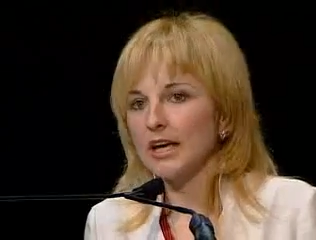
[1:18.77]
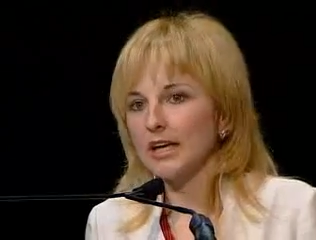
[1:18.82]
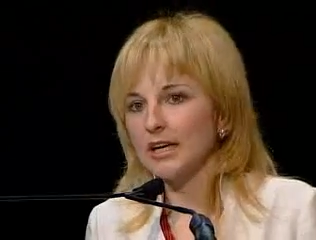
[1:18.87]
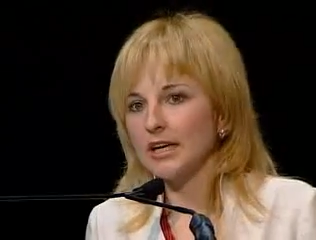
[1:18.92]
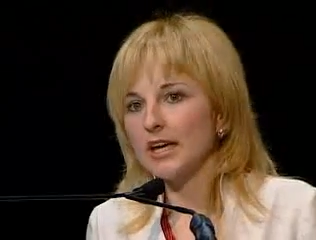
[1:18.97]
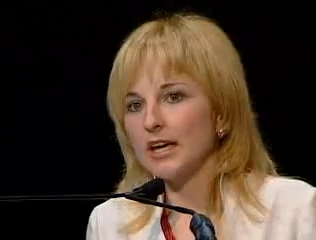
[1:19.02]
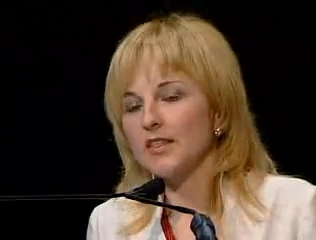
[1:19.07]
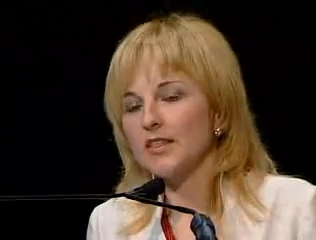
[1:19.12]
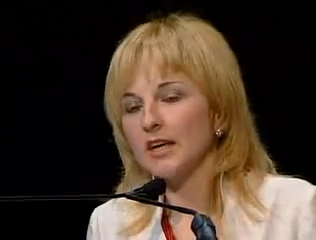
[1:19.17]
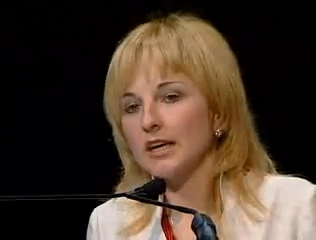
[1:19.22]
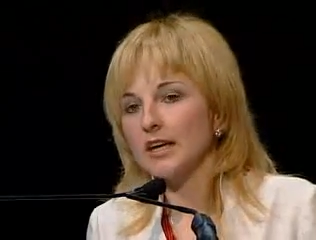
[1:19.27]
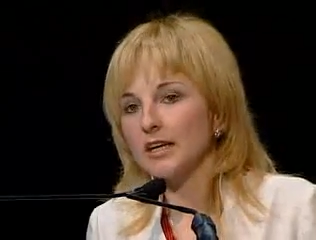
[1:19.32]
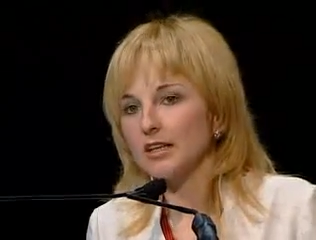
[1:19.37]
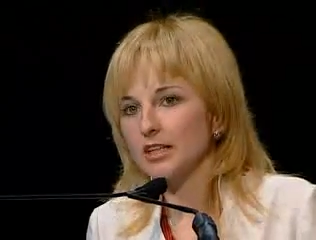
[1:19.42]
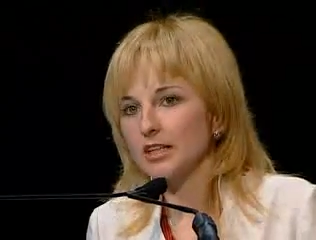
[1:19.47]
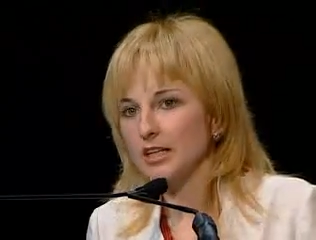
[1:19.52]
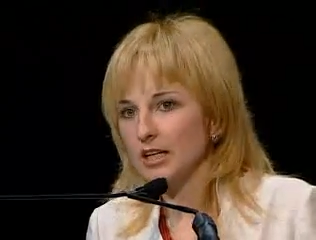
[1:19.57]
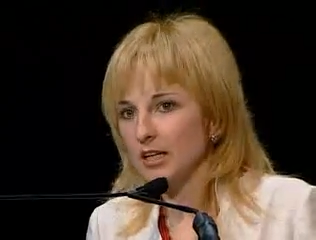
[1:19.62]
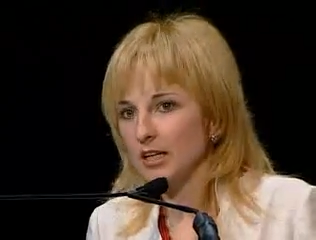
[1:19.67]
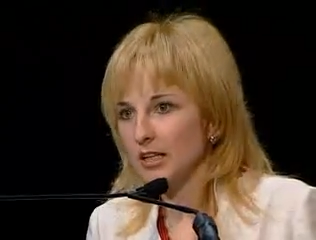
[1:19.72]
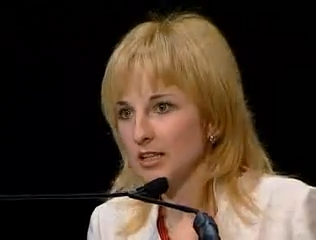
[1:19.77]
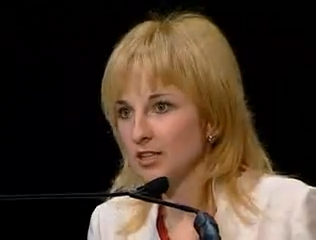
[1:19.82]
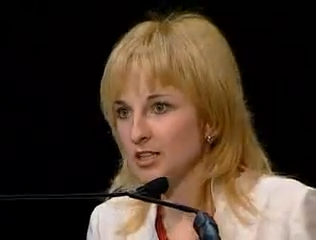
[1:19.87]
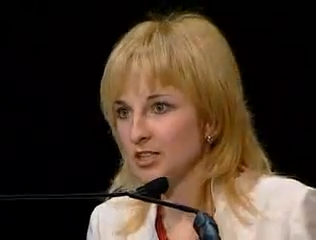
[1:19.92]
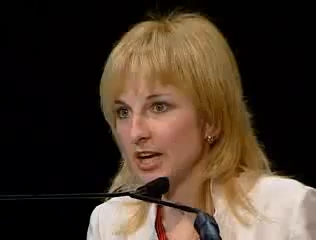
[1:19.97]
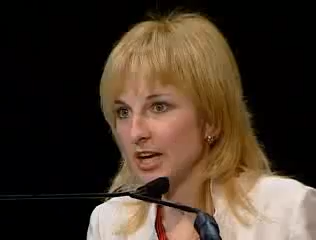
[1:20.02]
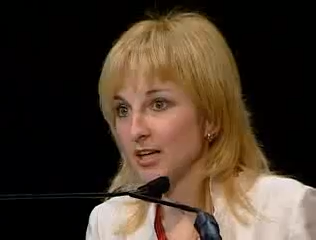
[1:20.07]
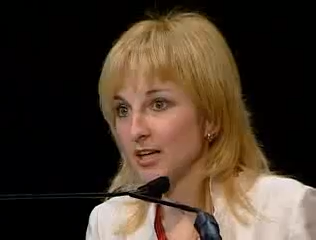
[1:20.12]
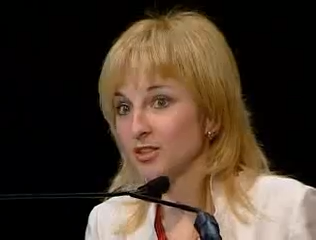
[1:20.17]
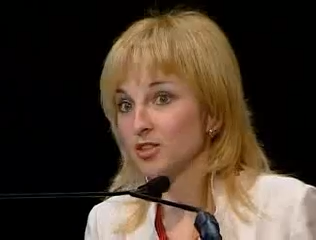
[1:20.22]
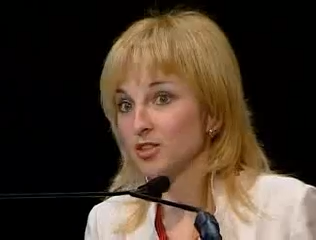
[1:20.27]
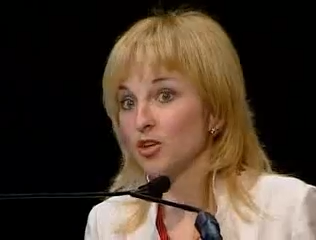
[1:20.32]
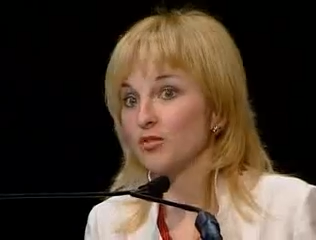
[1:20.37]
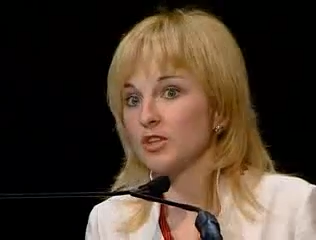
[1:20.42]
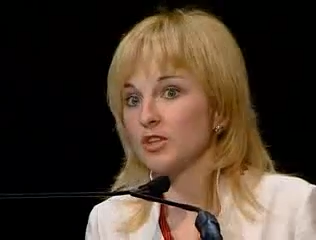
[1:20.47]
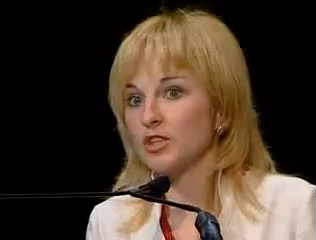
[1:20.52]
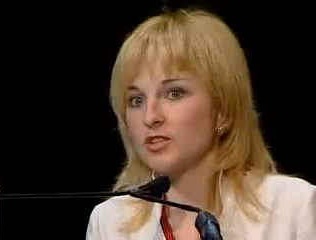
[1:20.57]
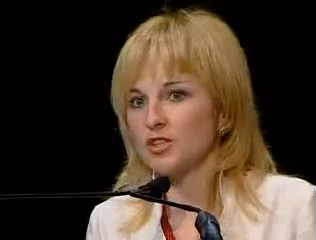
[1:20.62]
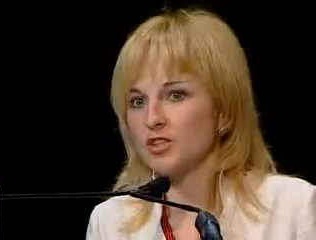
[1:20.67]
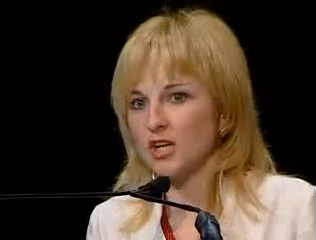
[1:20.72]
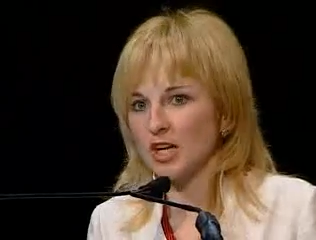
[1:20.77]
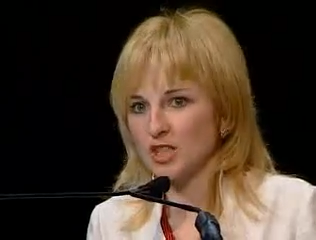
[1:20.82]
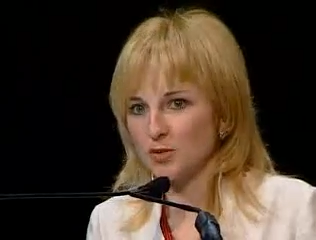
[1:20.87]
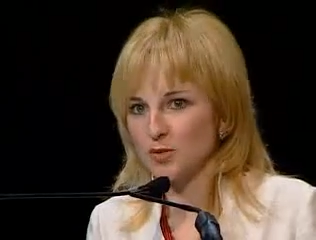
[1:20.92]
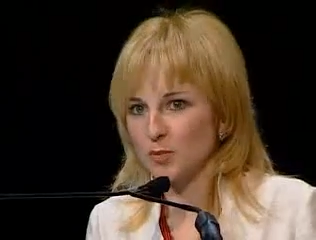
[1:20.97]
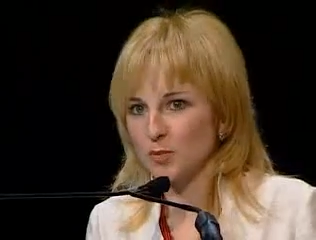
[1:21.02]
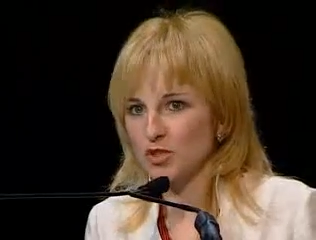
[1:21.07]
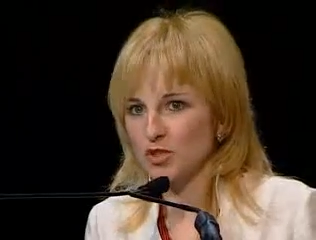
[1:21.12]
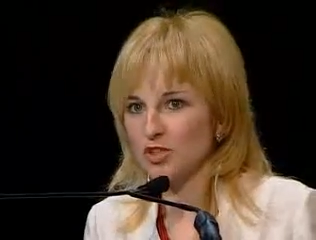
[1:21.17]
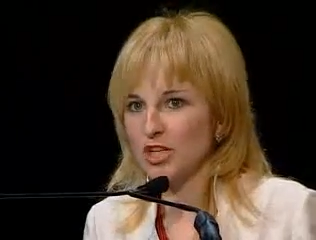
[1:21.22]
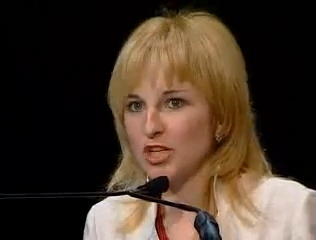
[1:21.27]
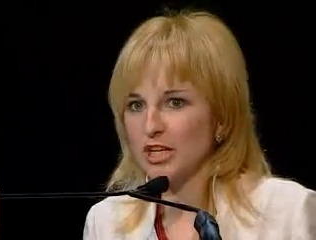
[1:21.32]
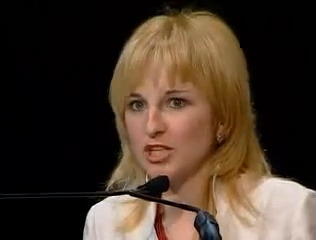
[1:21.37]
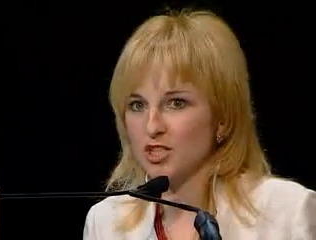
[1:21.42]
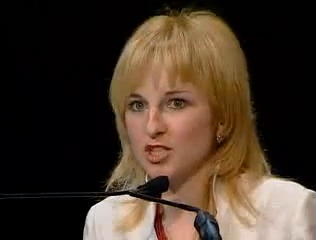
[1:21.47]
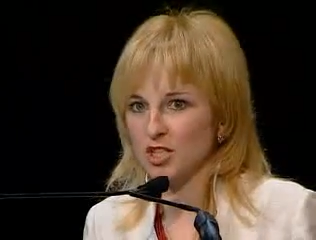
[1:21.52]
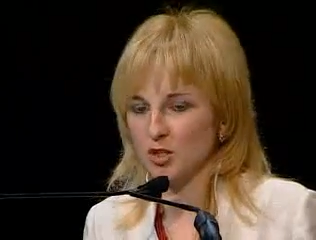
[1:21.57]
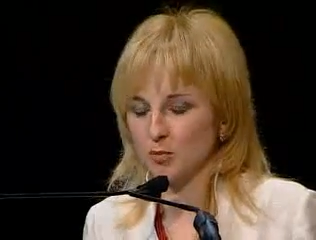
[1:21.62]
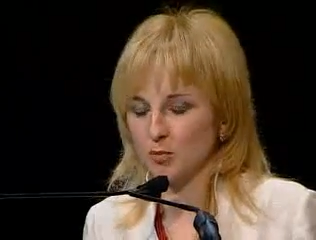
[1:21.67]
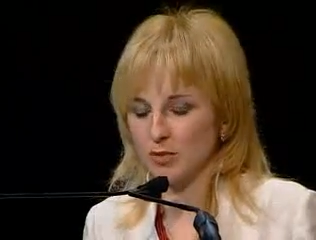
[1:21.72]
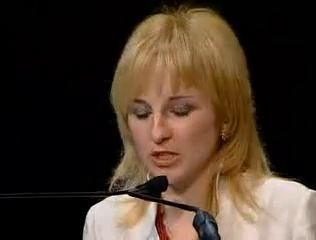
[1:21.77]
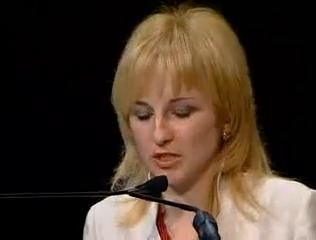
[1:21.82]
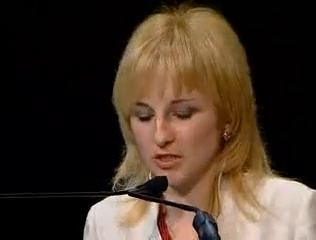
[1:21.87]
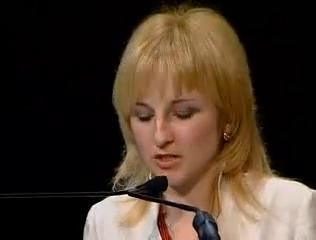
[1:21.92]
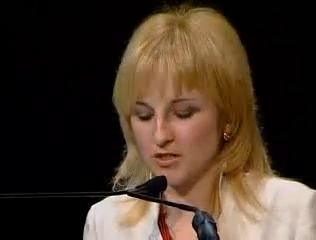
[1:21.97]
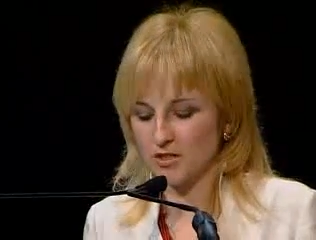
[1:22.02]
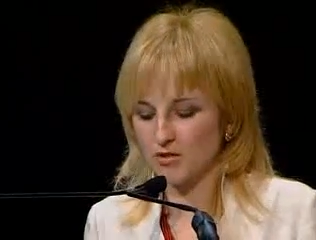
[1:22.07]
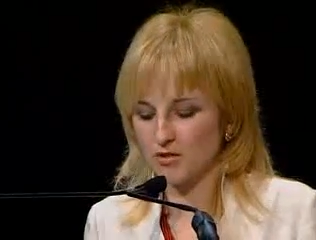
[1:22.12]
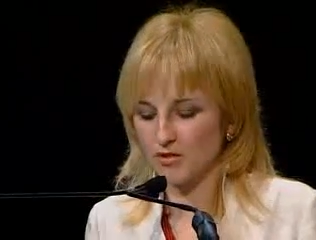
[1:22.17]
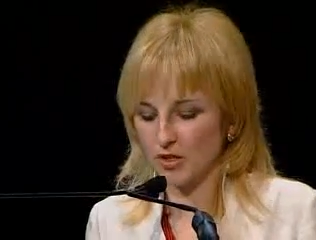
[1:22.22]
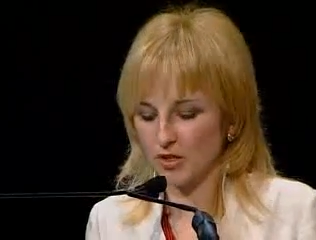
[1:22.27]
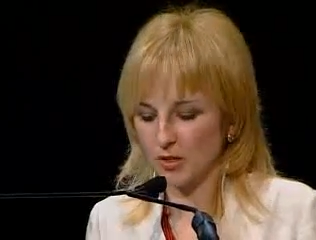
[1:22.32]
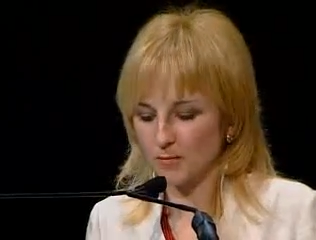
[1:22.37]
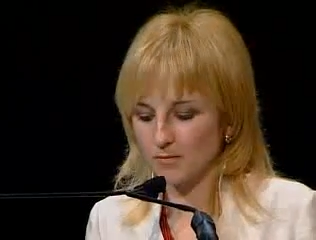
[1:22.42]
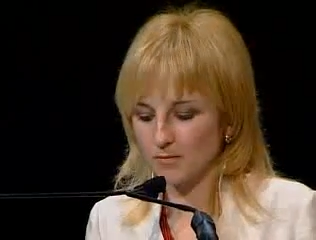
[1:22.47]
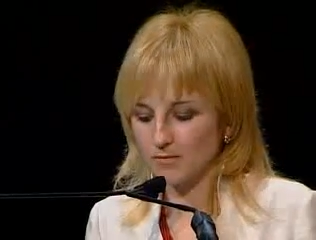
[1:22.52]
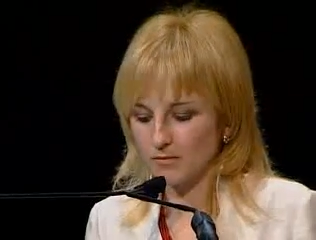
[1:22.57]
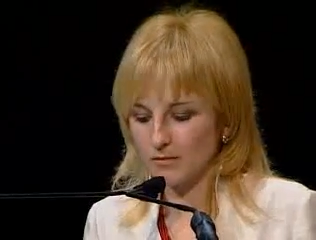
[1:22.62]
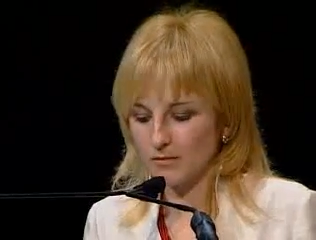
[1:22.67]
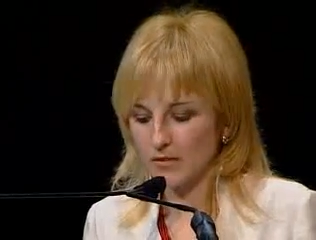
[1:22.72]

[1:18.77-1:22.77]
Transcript: against the illegal attack of the transportation ministry.